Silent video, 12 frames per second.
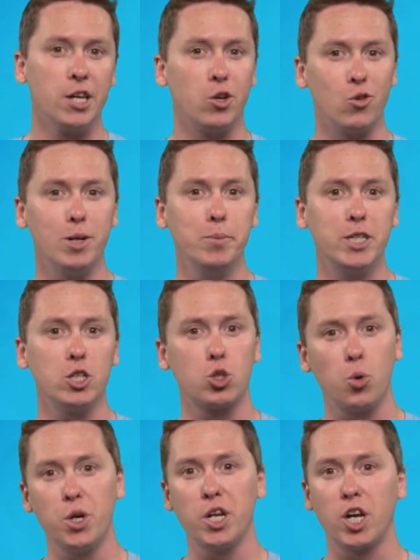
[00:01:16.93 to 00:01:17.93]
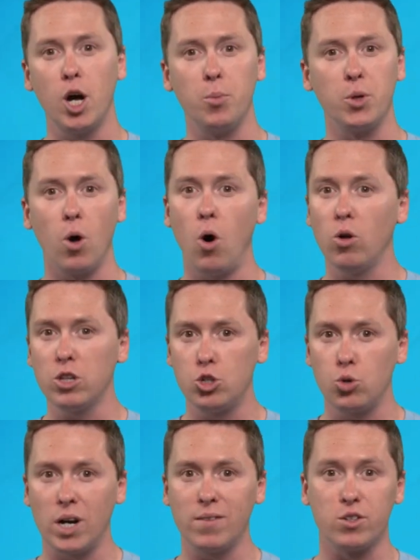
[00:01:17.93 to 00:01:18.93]
Your image is going to come with all the
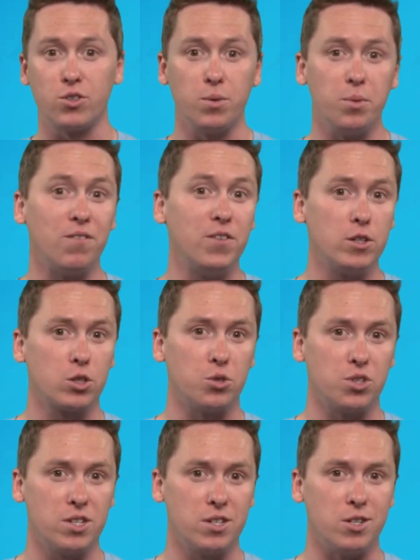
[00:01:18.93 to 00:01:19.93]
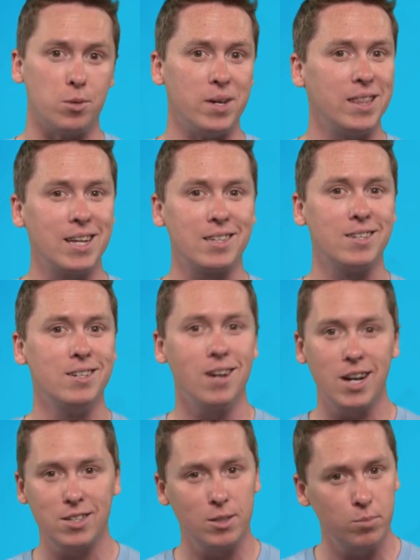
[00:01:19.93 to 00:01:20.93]
drivers from the physical system, and that's
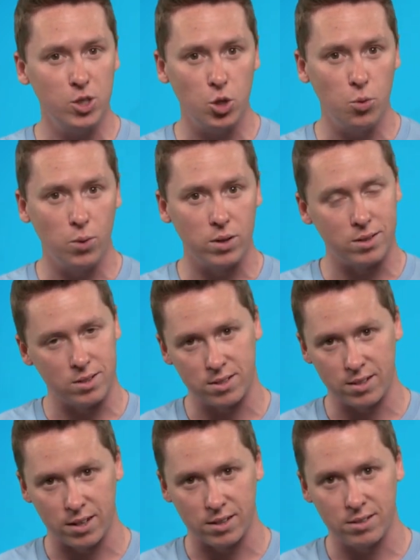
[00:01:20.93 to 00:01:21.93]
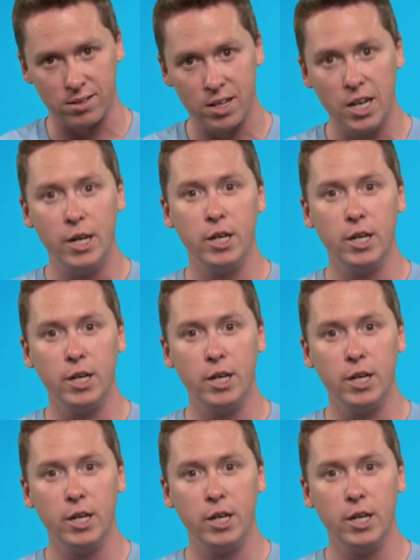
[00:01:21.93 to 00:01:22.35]
not something you want in this case